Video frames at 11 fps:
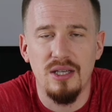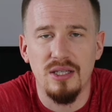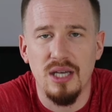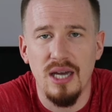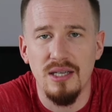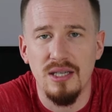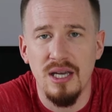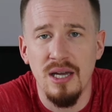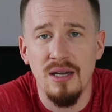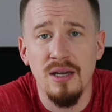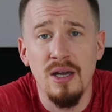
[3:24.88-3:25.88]
this case
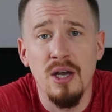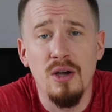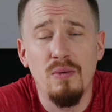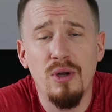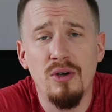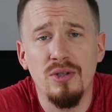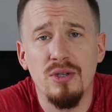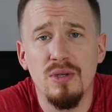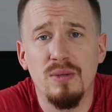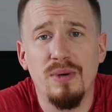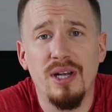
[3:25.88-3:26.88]
here. We
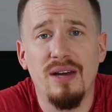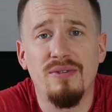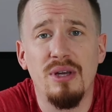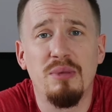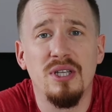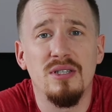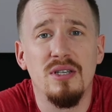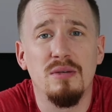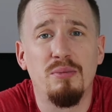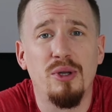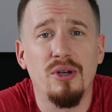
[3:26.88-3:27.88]
also as well have the ability
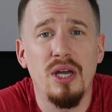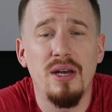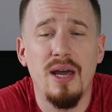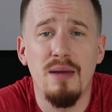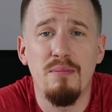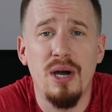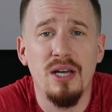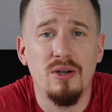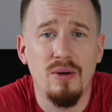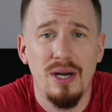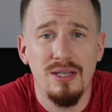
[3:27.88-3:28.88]
to plug in a
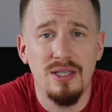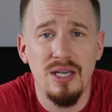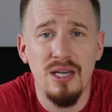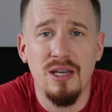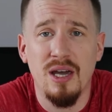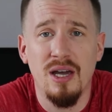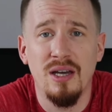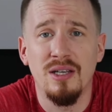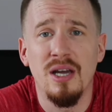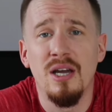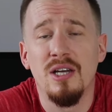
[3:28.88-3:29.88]
micro SD card